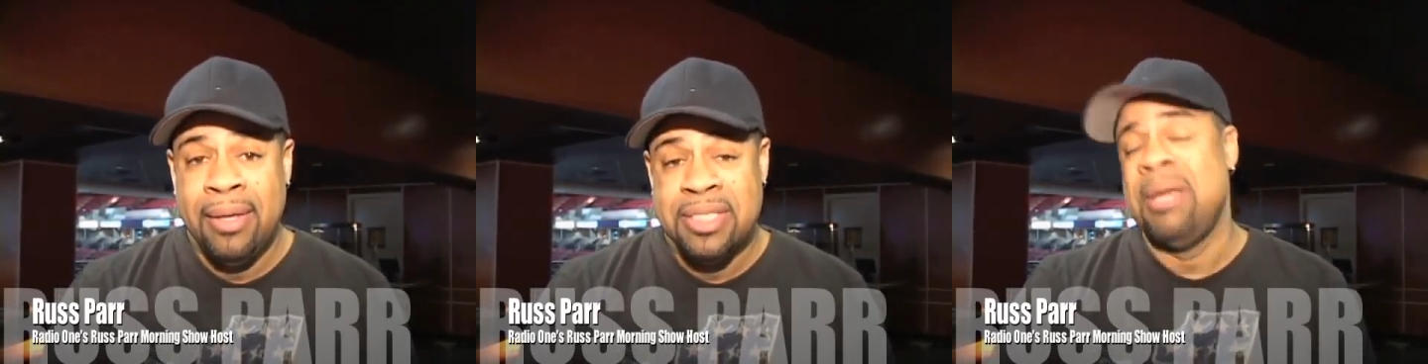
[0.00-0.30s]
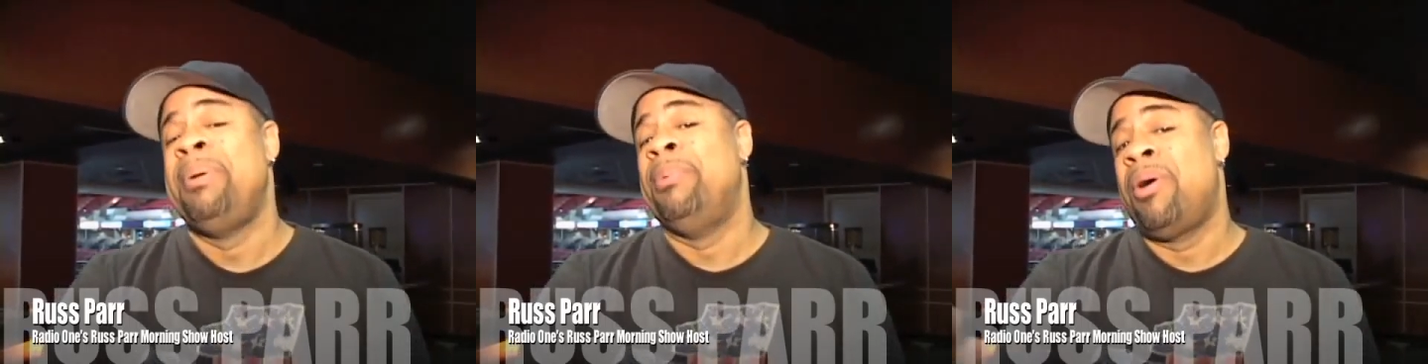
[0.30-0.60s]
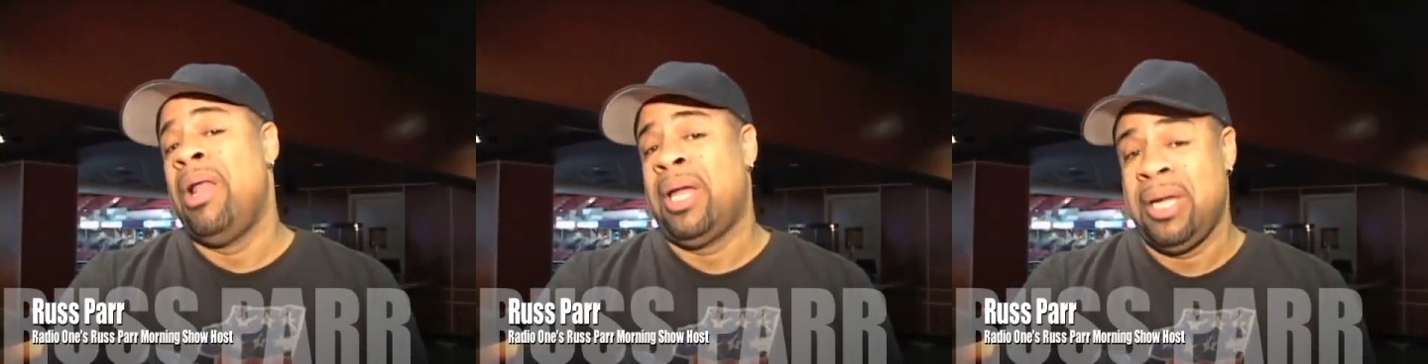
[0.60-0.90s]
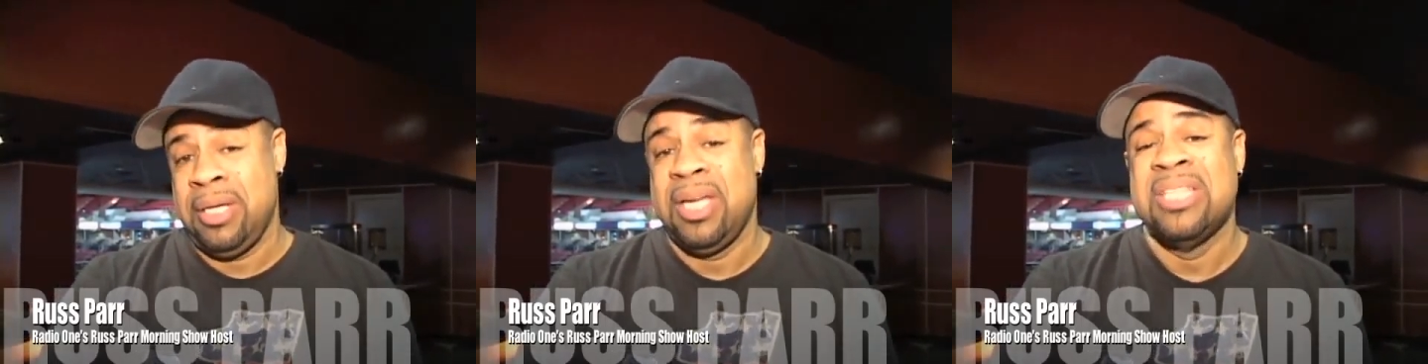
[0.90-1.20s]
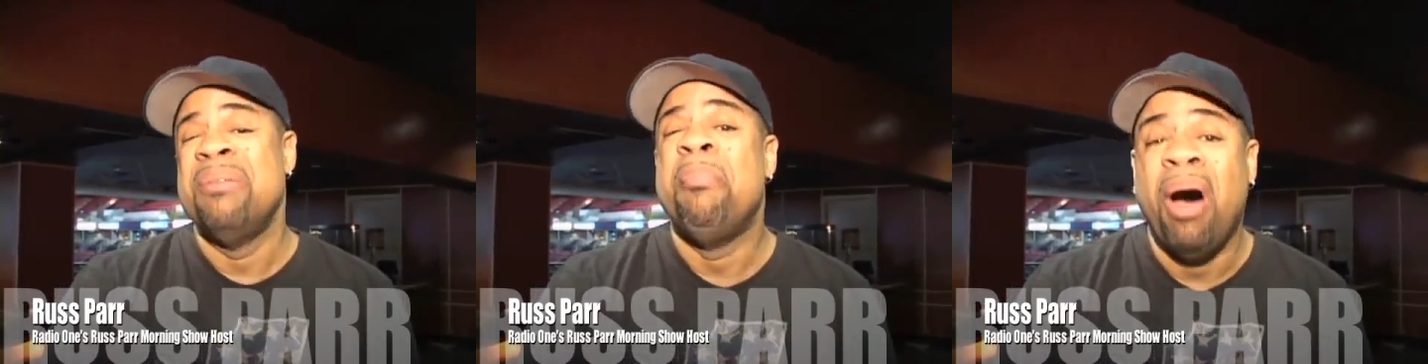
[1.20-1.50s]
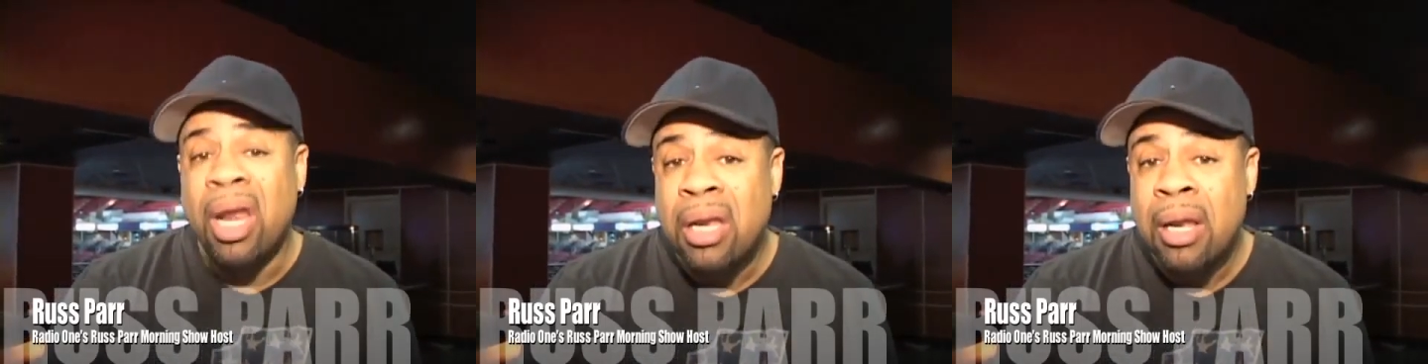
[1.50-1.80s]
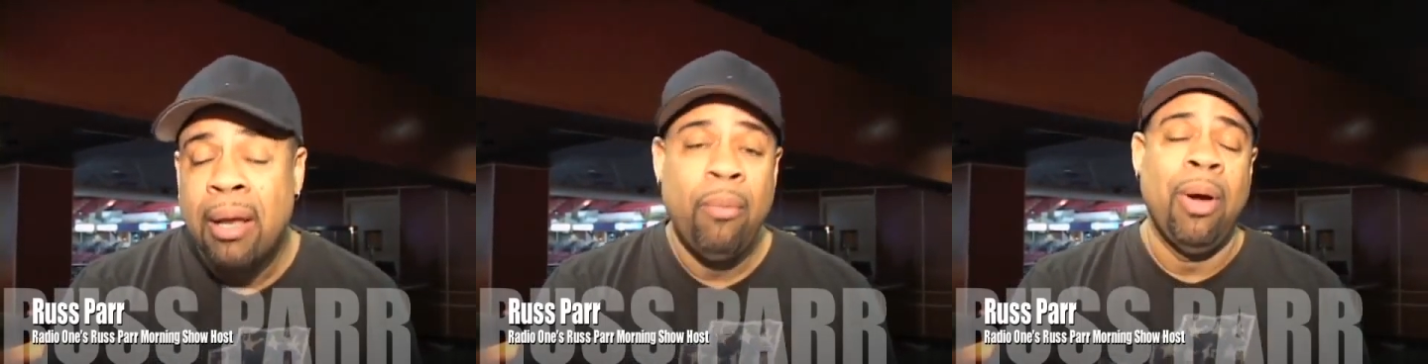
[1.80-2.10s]
Some people call it kissing butt
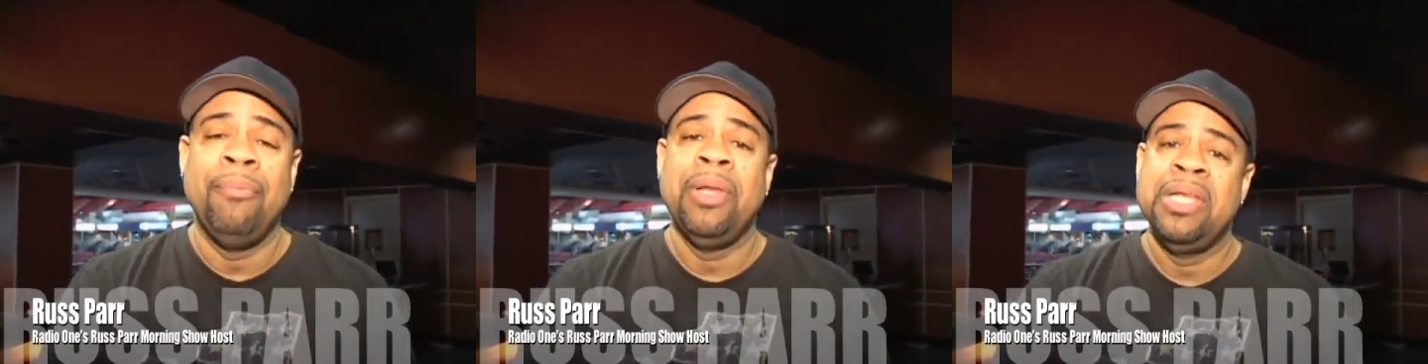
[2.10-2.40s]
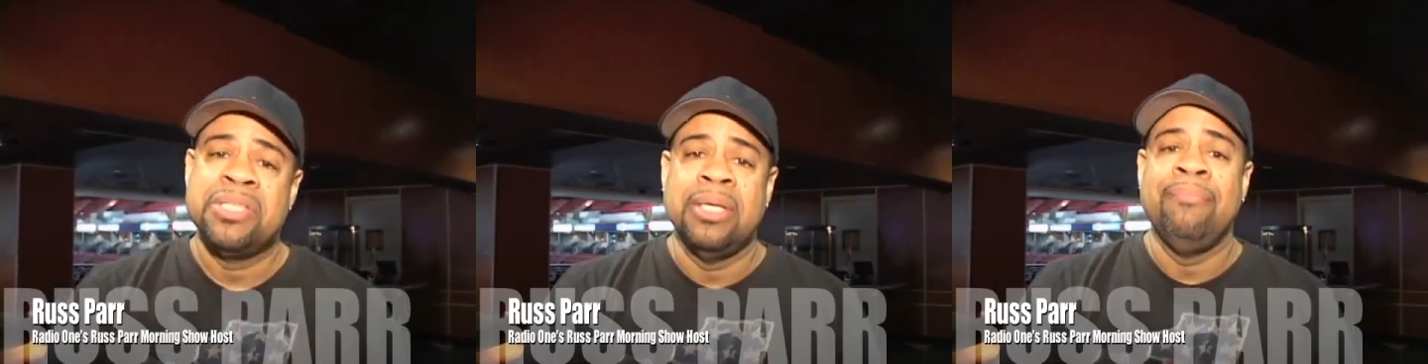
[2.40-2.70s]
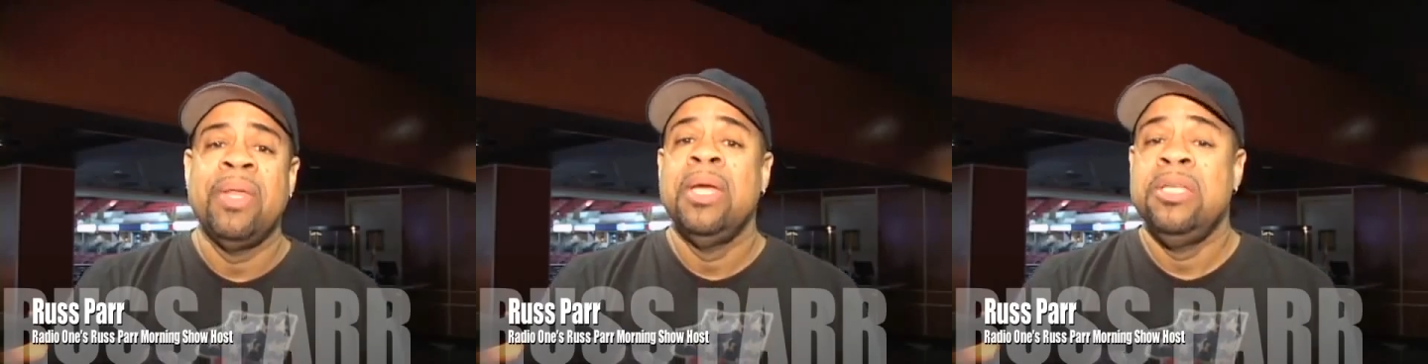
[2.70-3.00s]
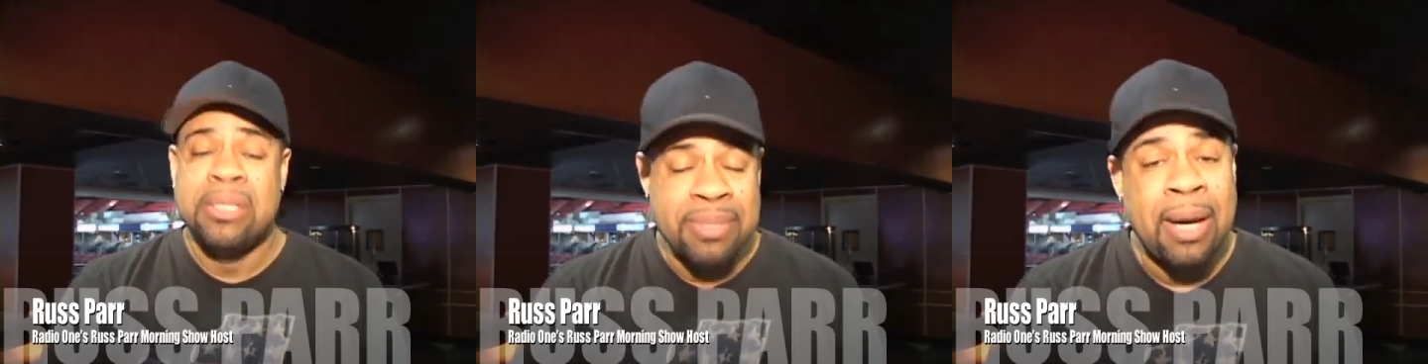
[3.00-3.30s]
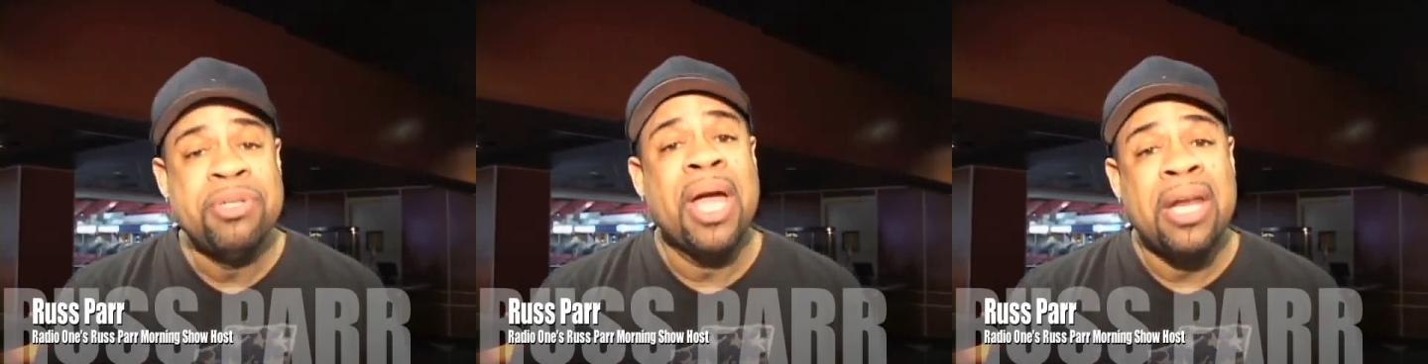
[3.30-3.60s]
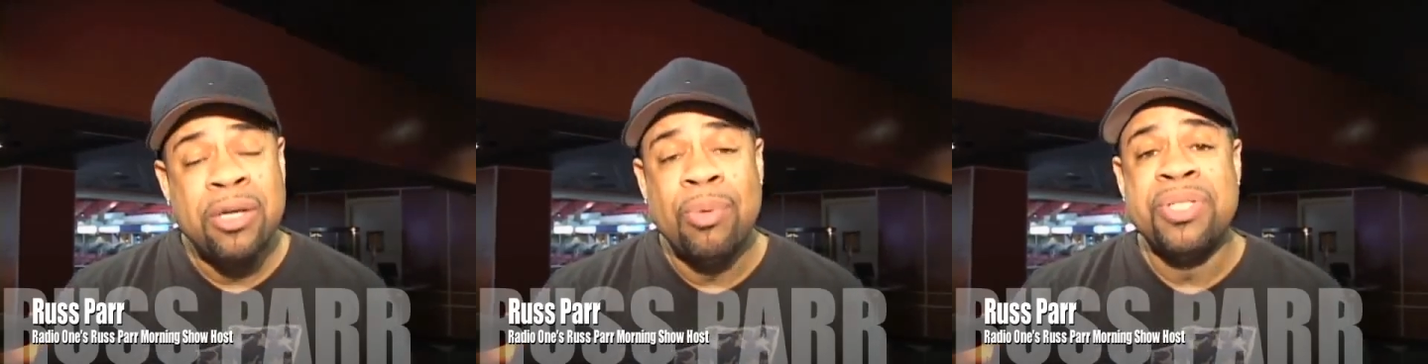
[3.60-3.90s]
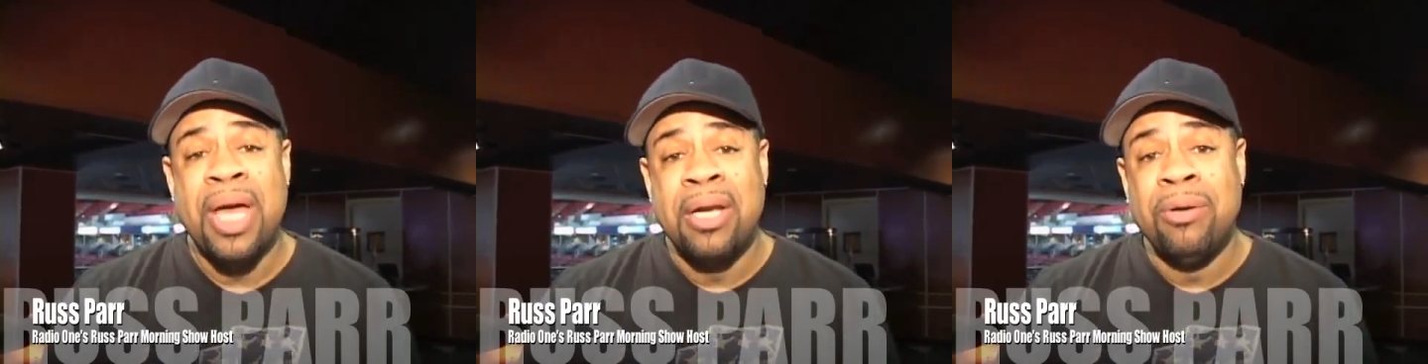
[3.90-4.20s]
well, listen, sometimes you got to do
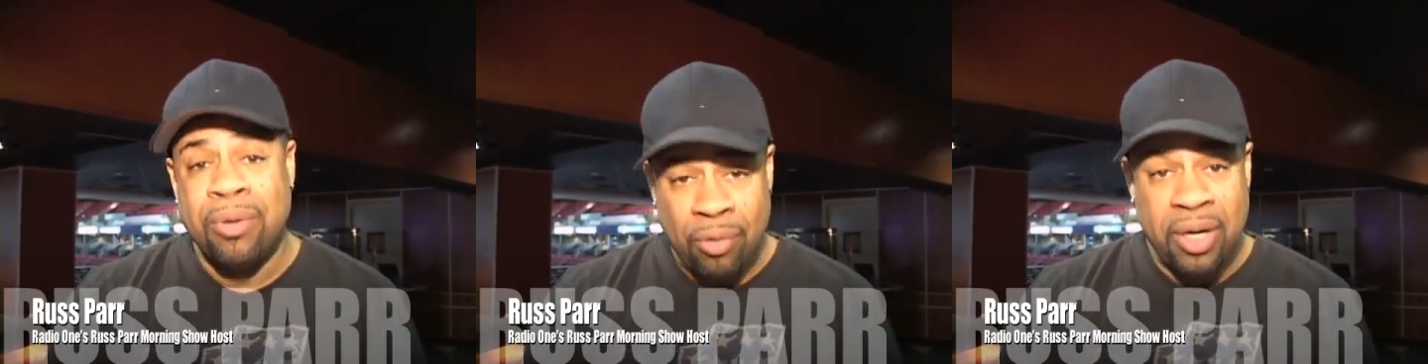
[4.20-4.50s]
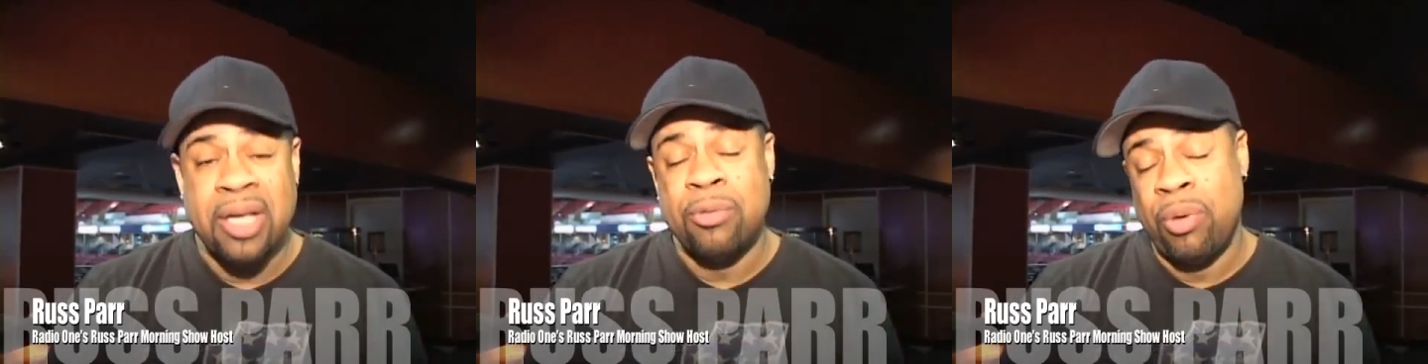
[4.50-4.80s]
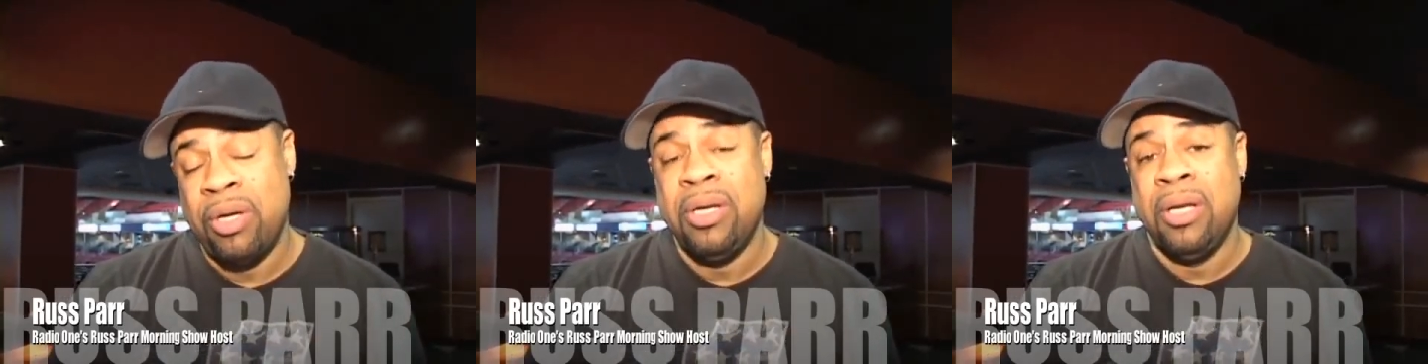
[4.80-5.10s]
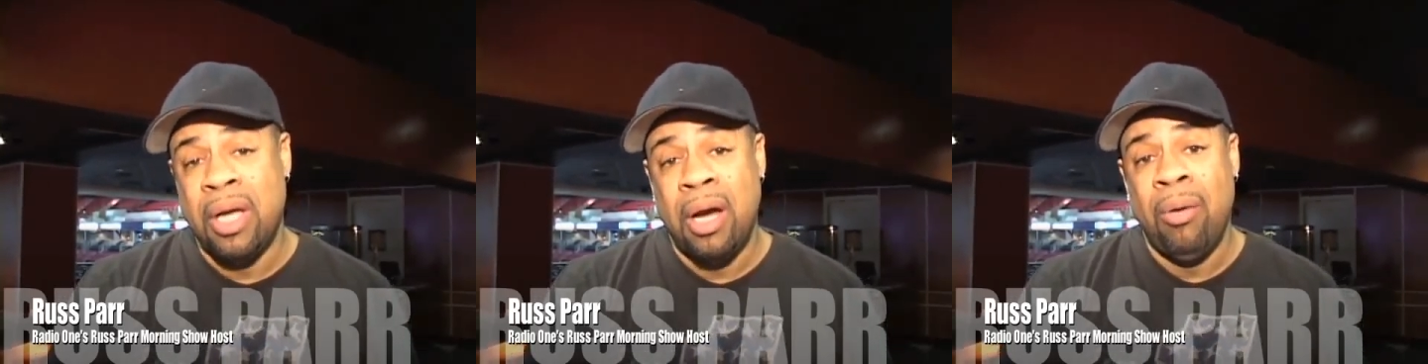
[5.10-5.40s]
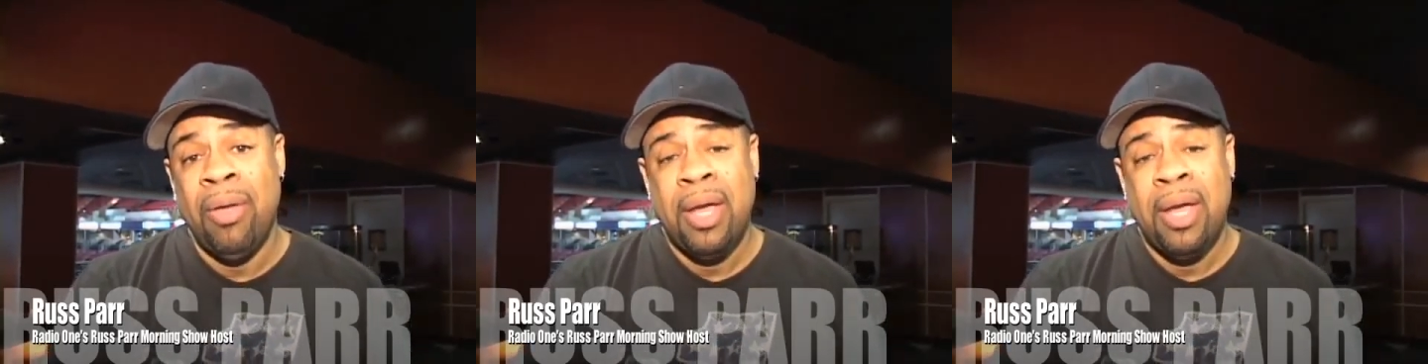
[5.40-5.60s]
what you got to do in order to get to where you need to go.